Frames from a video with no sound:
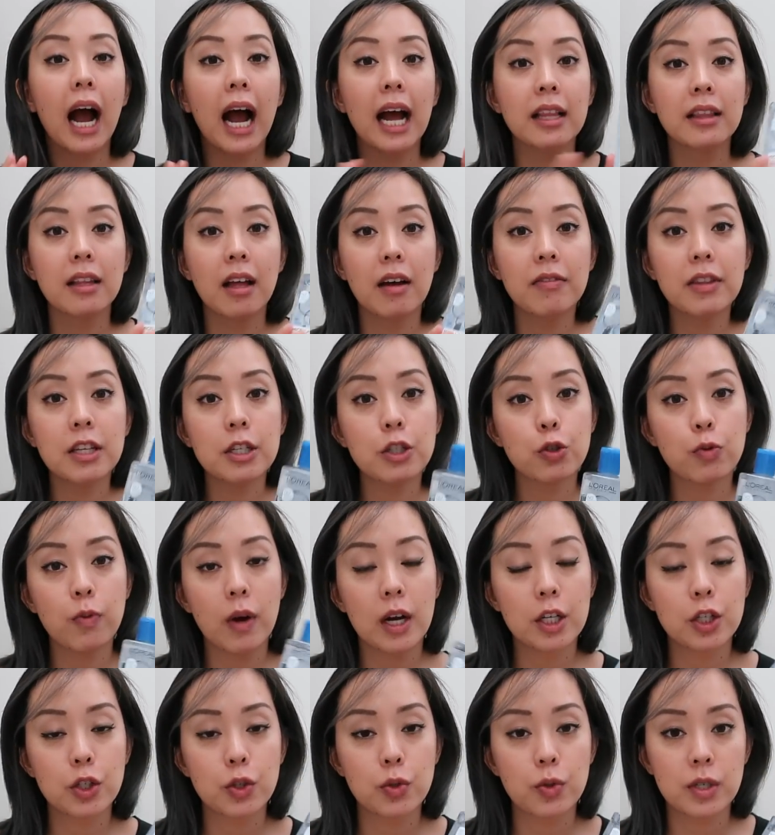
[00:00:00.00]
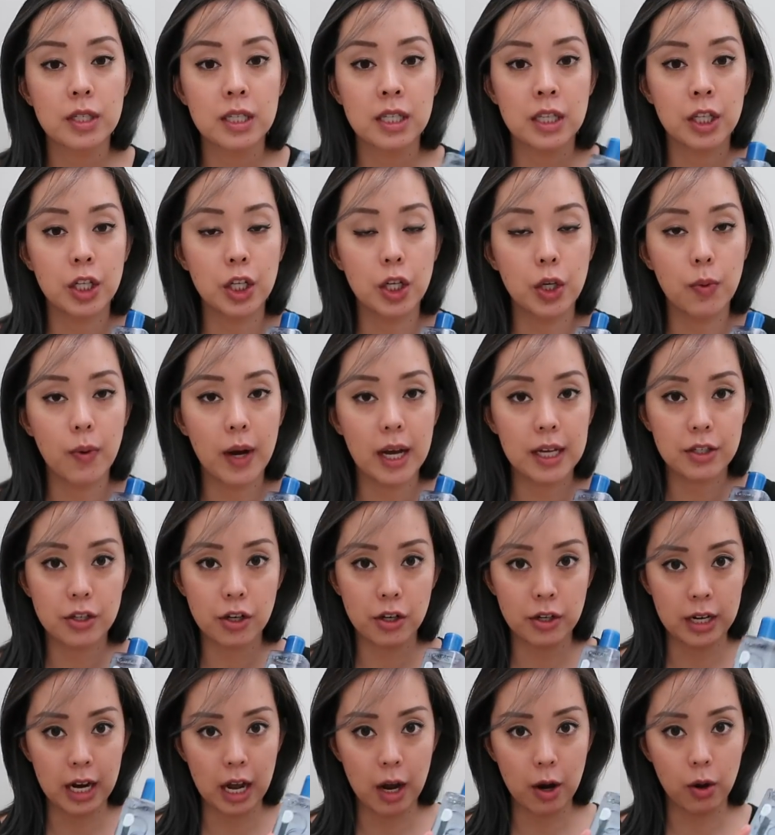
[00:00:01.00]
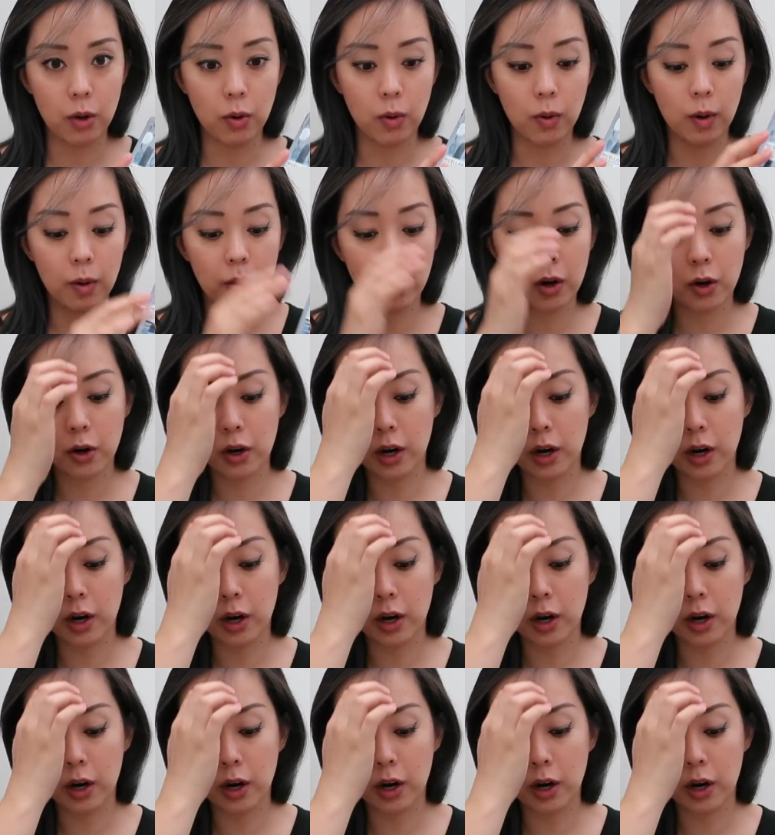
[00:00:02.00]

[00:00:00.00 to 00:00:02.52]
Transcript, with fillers: I love that drugstores in the U S are now